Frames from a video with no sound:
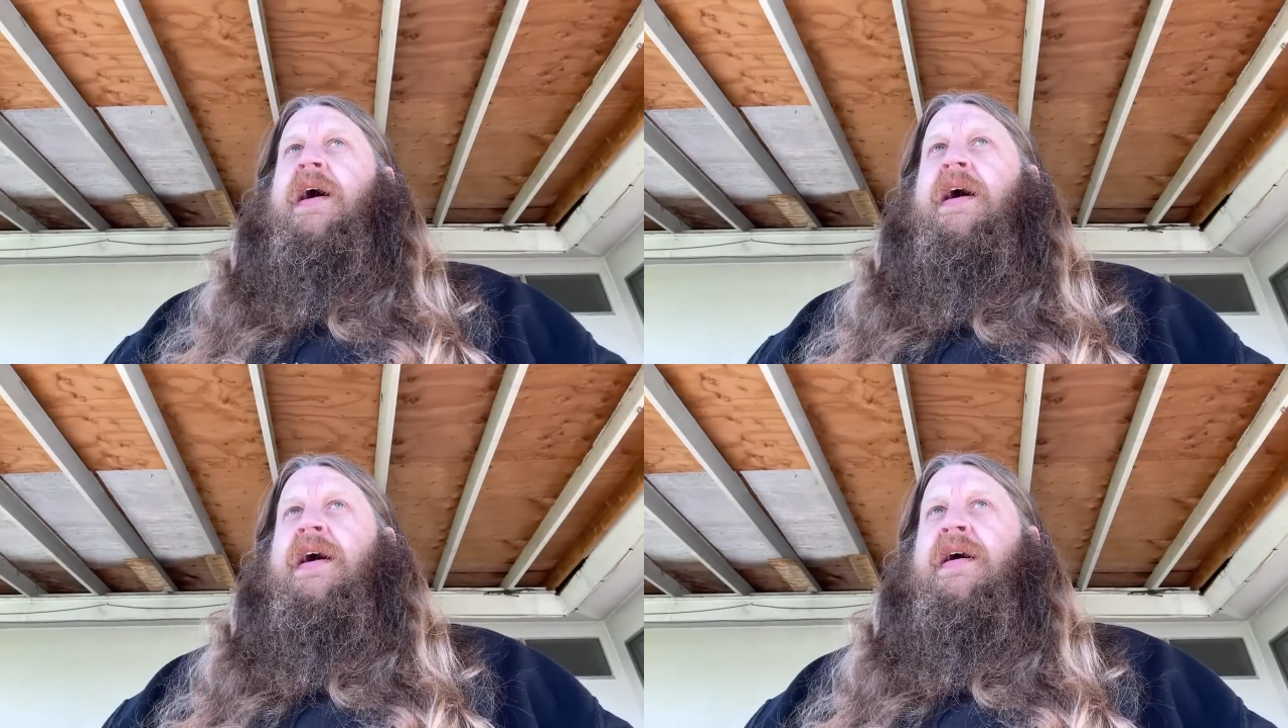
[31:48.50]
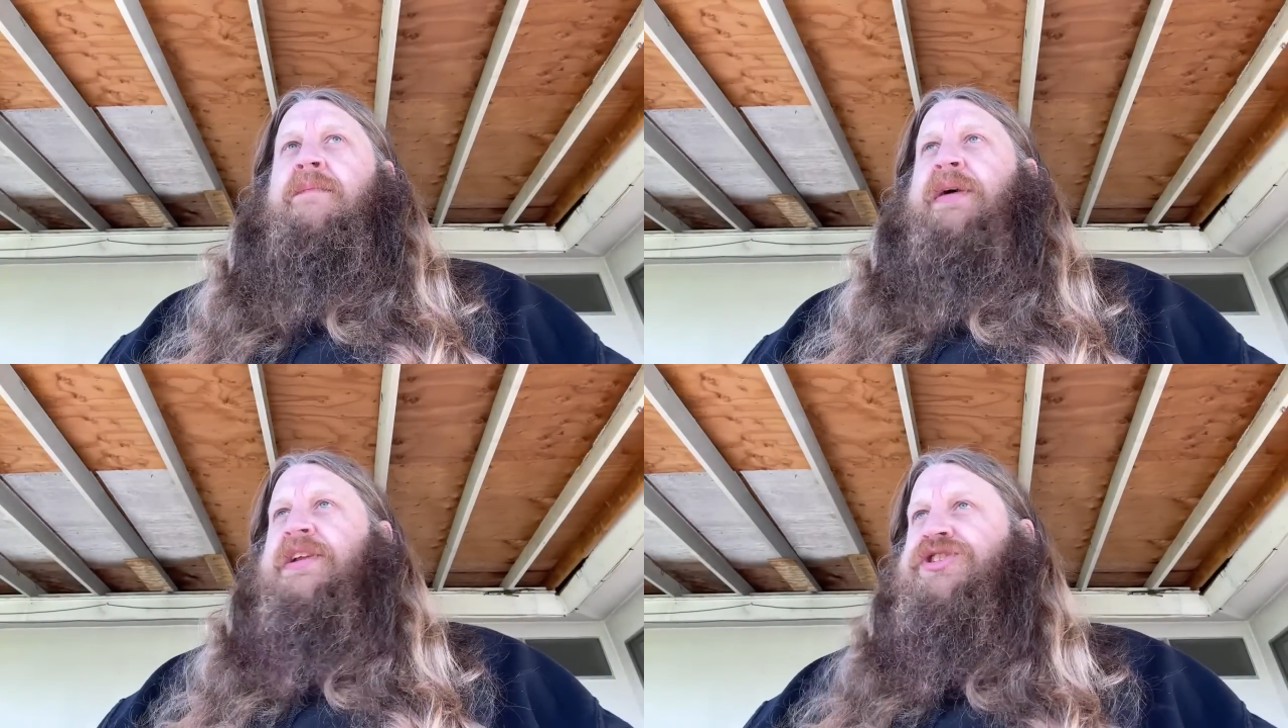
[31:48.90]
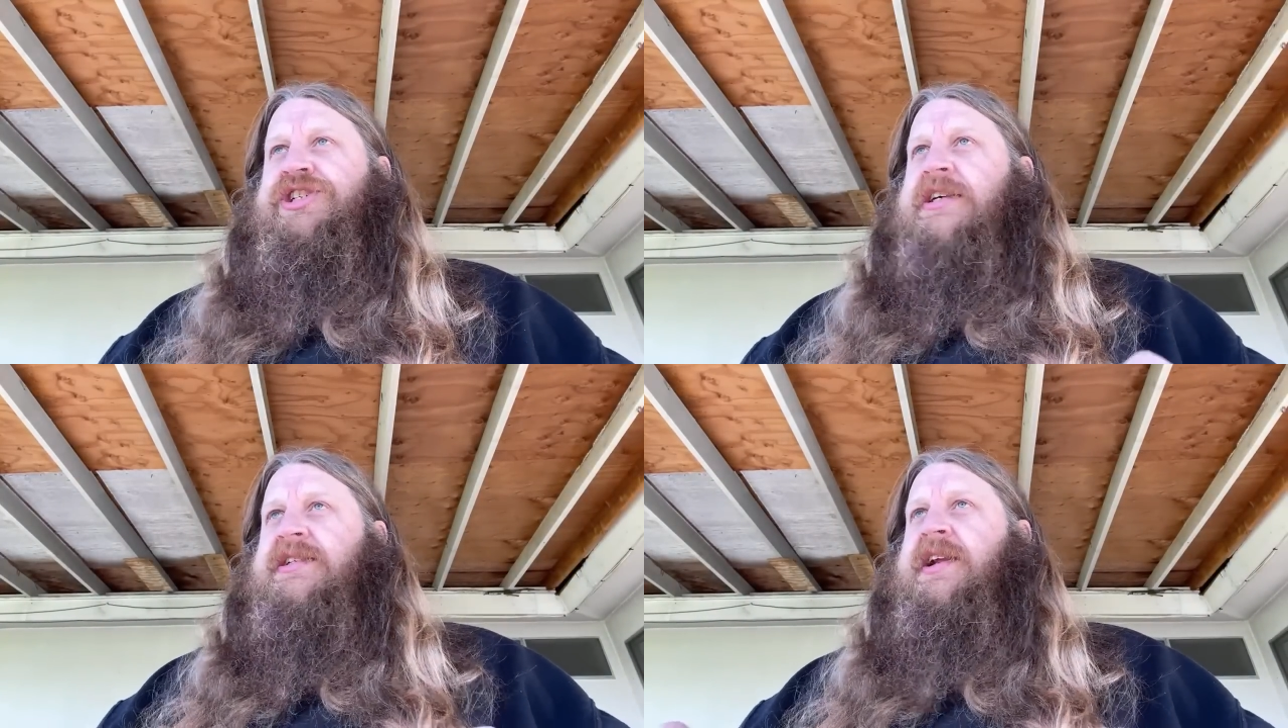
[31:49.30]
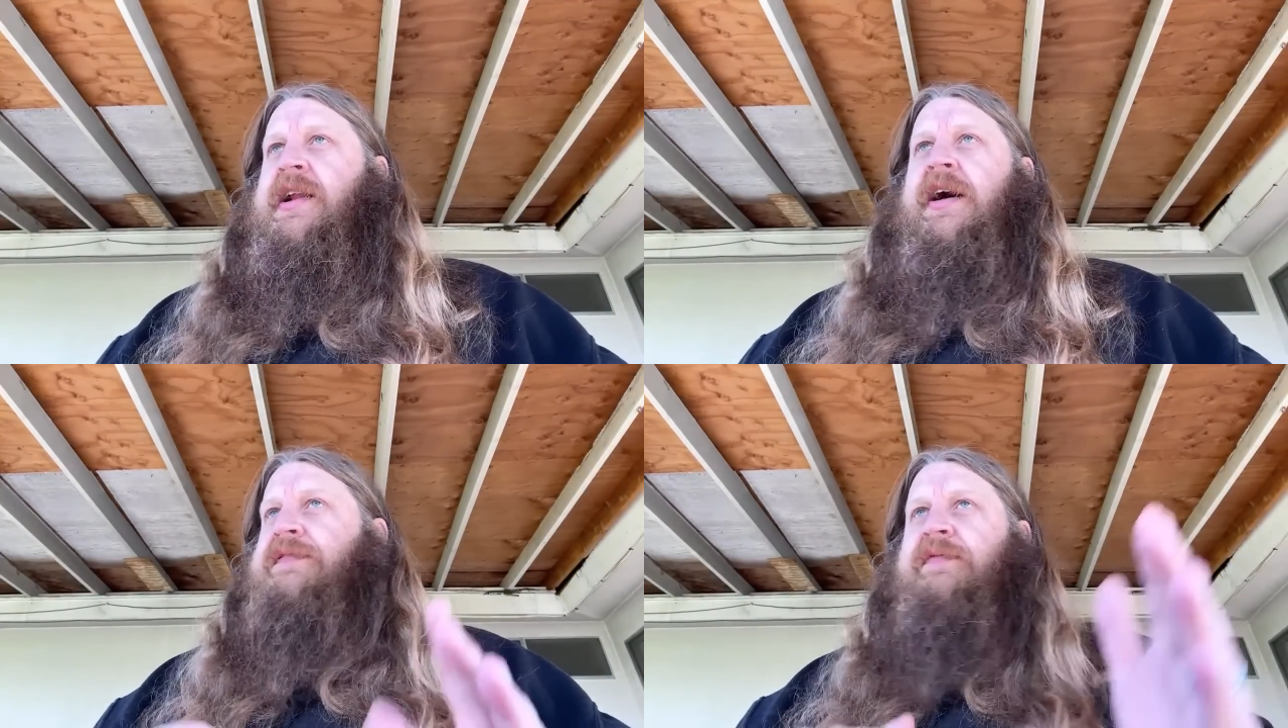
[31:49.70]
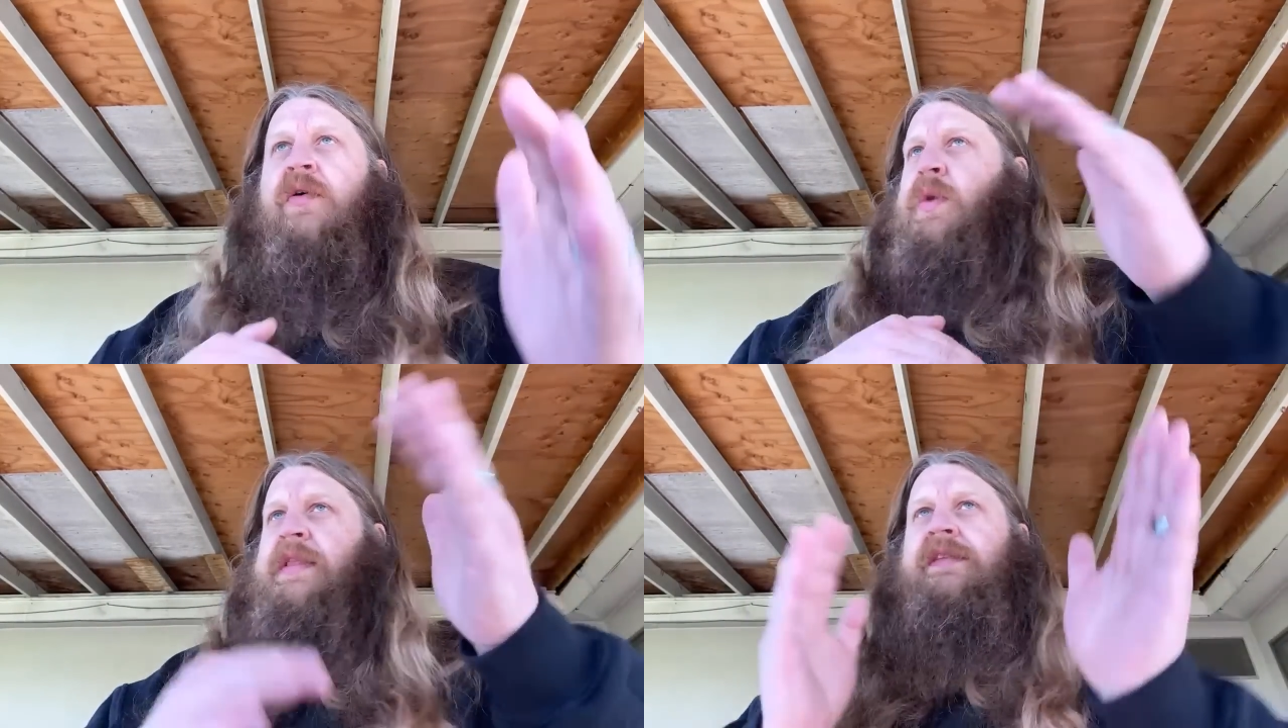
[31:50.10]
But it's just enough of a
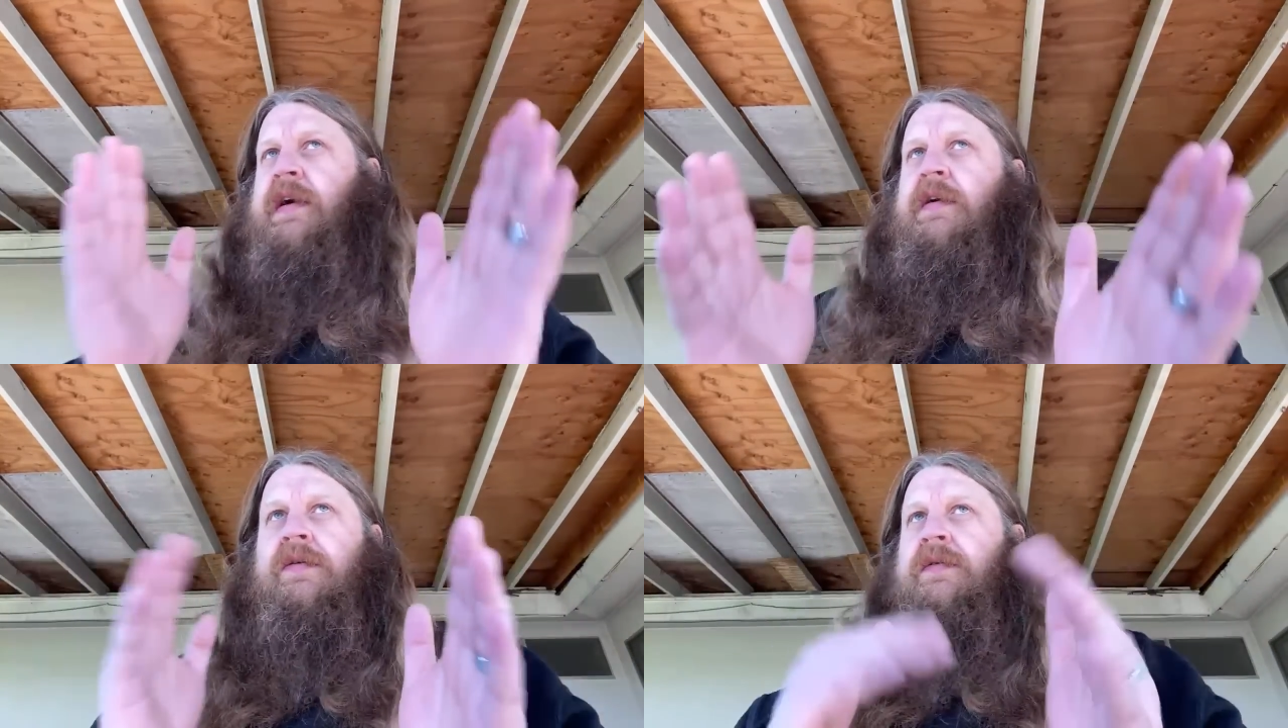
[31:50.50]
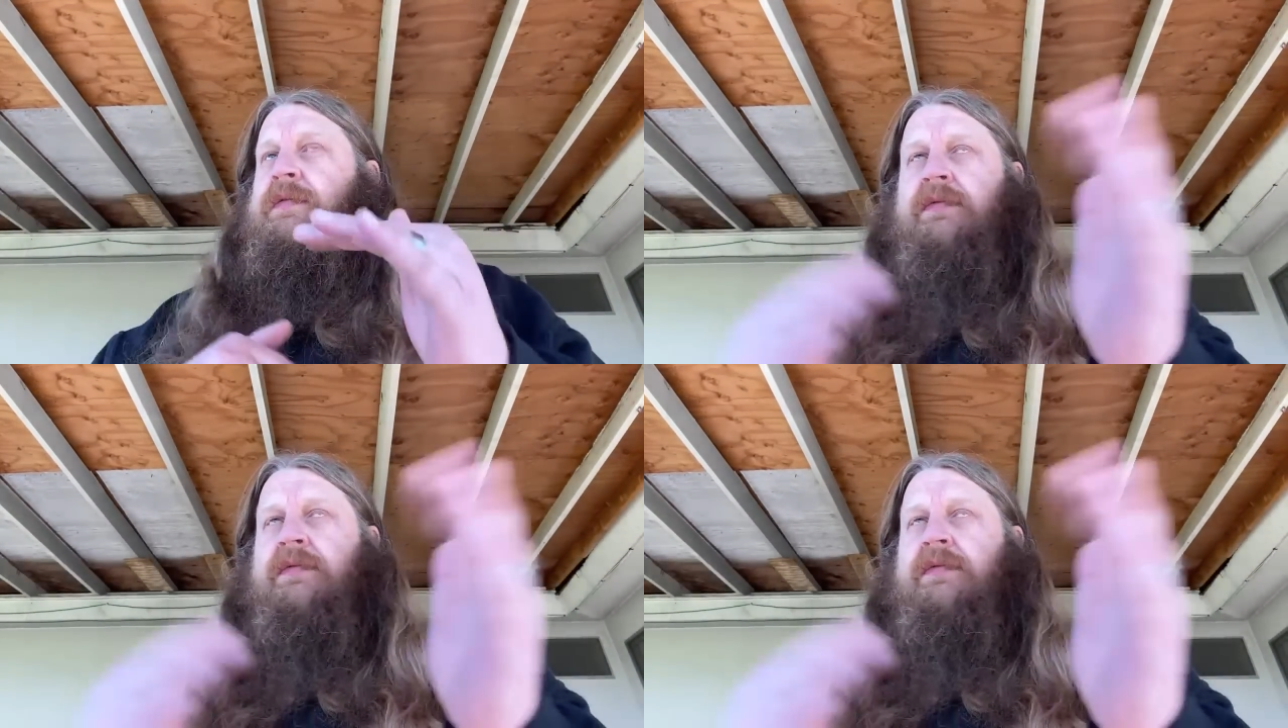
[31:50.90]
window